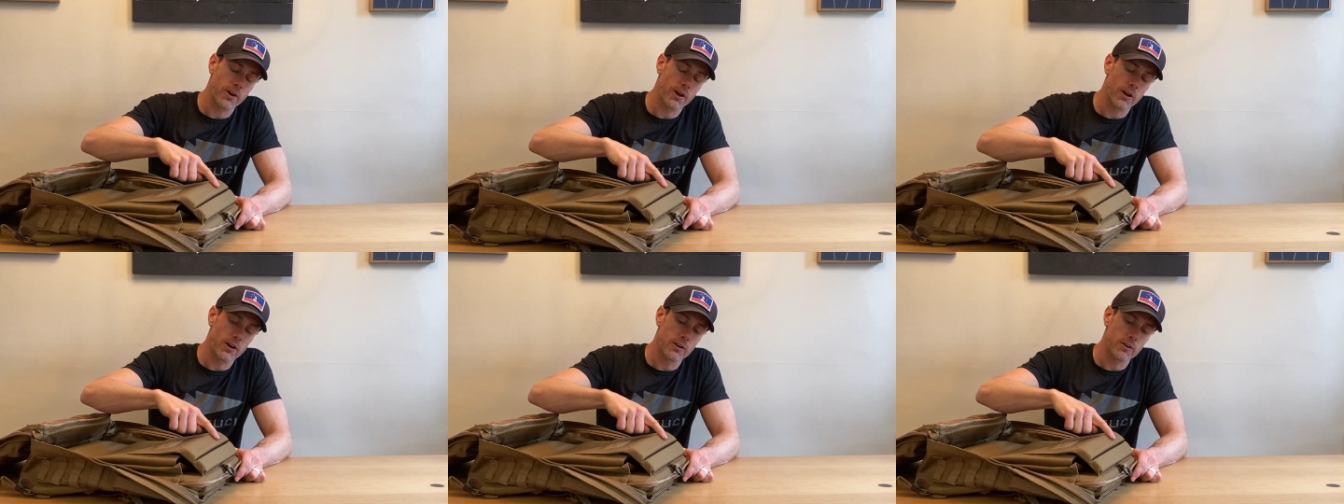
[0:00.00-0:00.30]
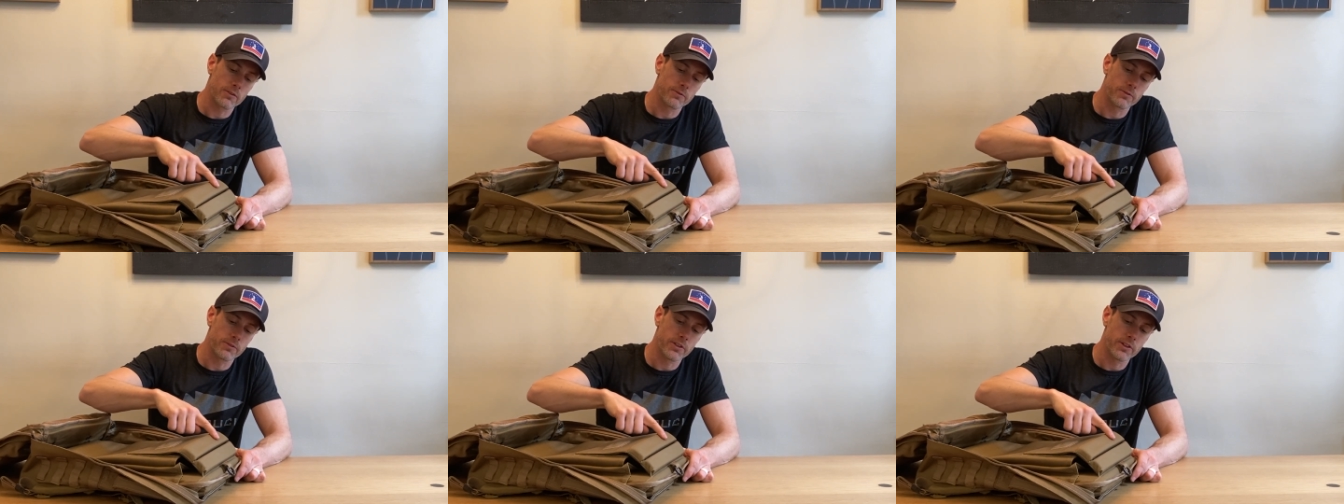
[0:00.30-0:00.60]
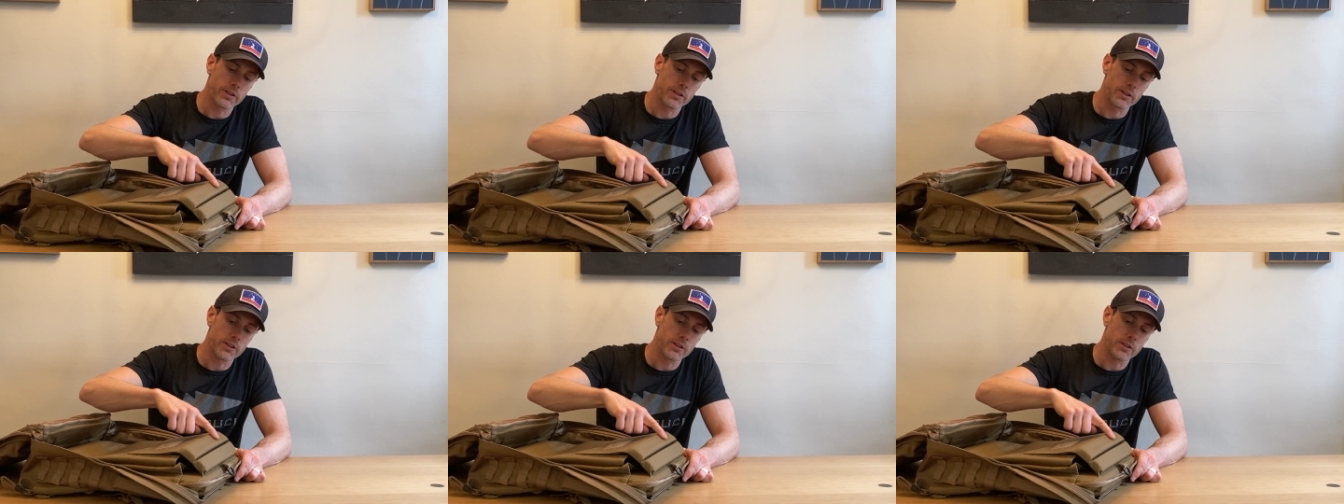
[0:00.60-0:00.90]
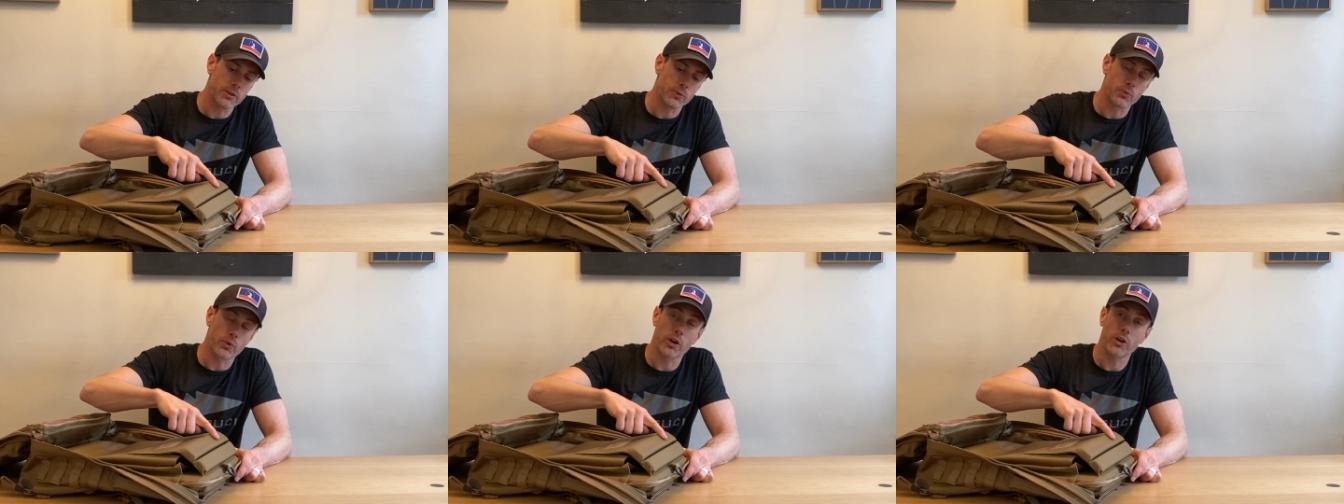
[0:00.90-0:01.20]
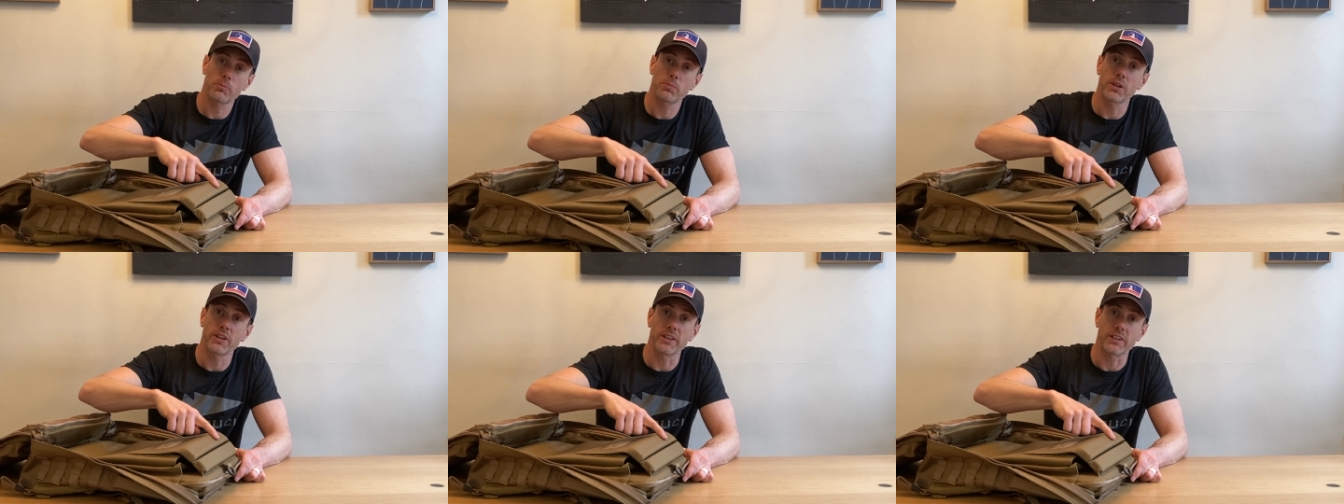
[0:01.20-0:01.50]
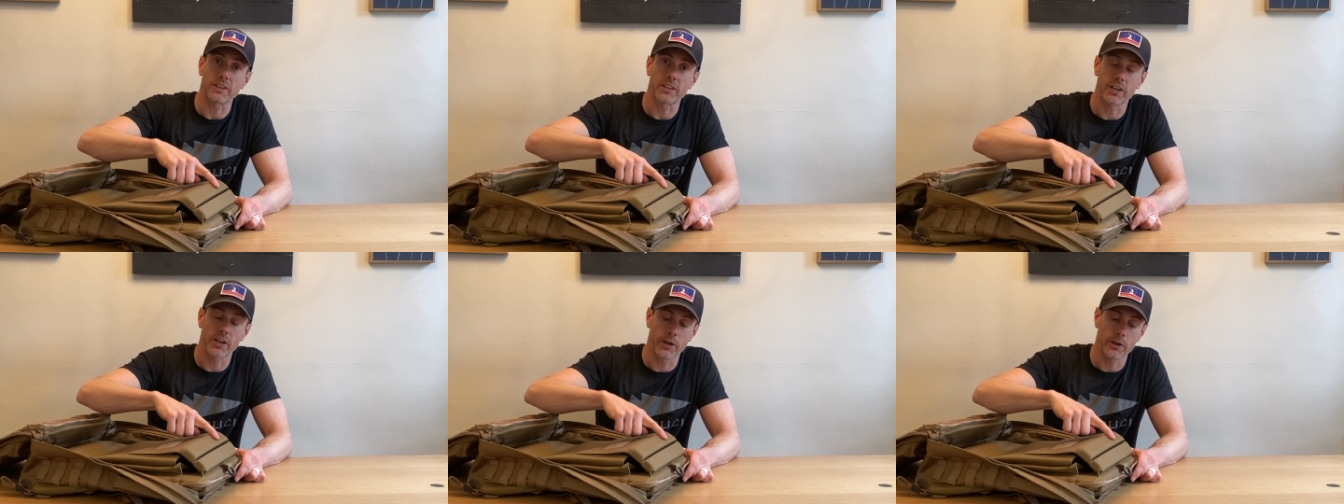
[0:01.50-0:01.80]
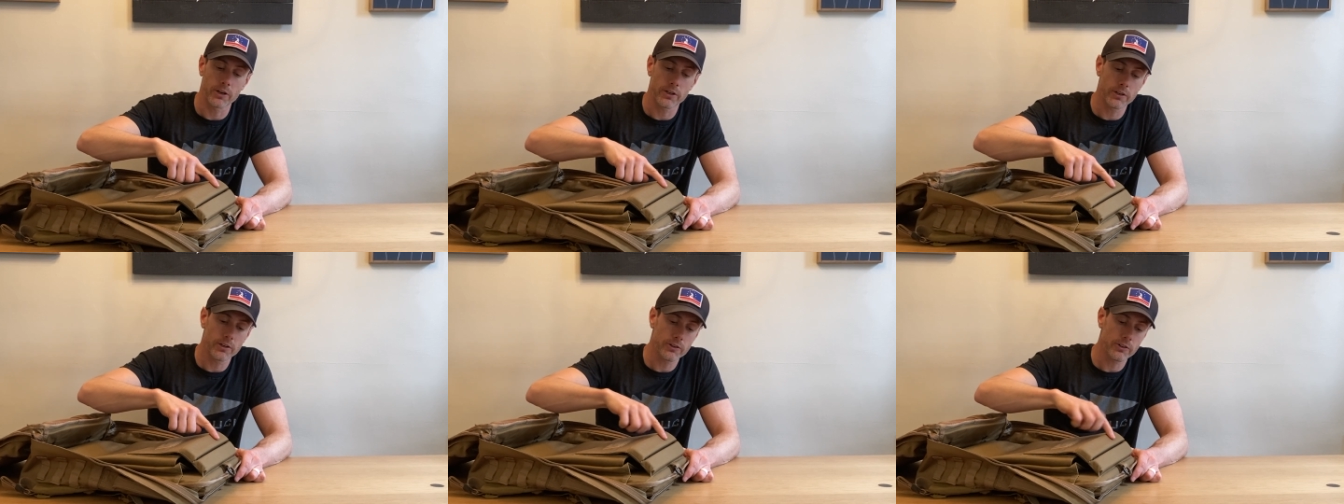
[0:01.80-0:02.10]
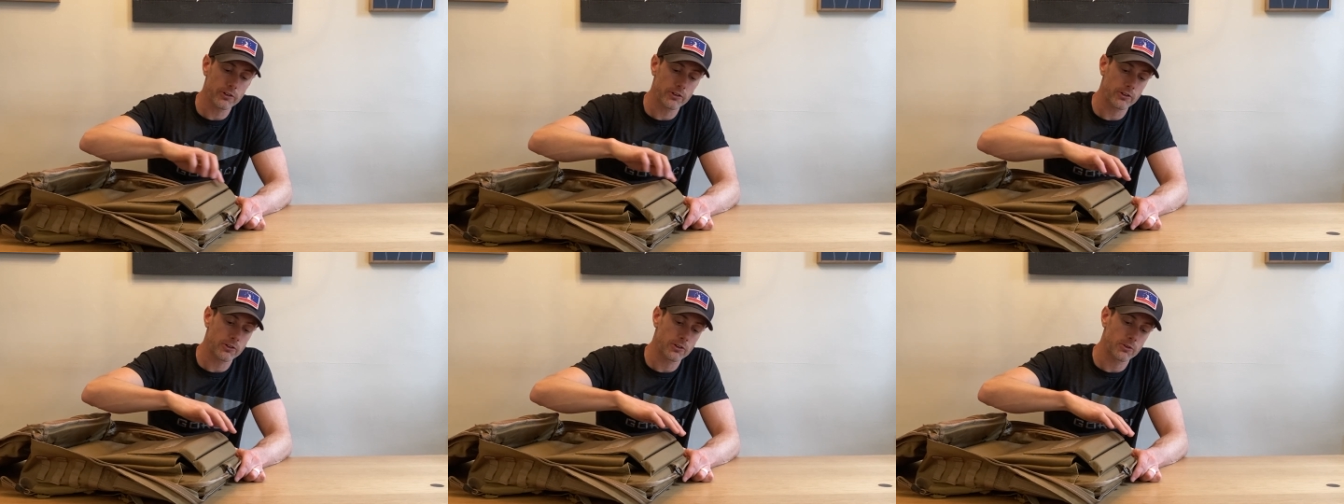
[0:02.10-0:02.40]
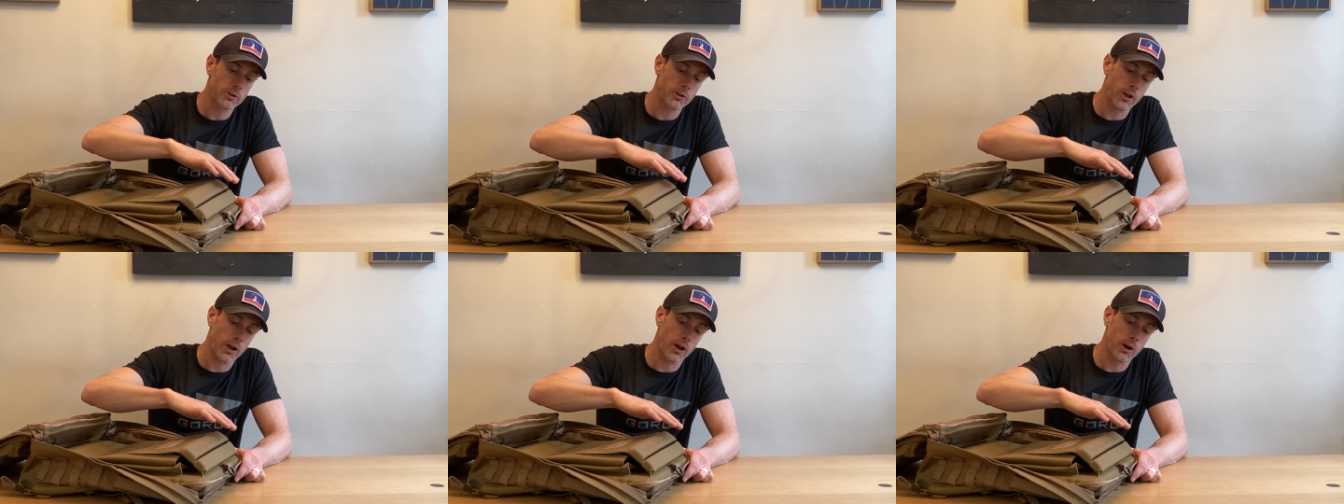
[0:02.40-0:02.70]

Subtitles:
of the ruck plate carriers,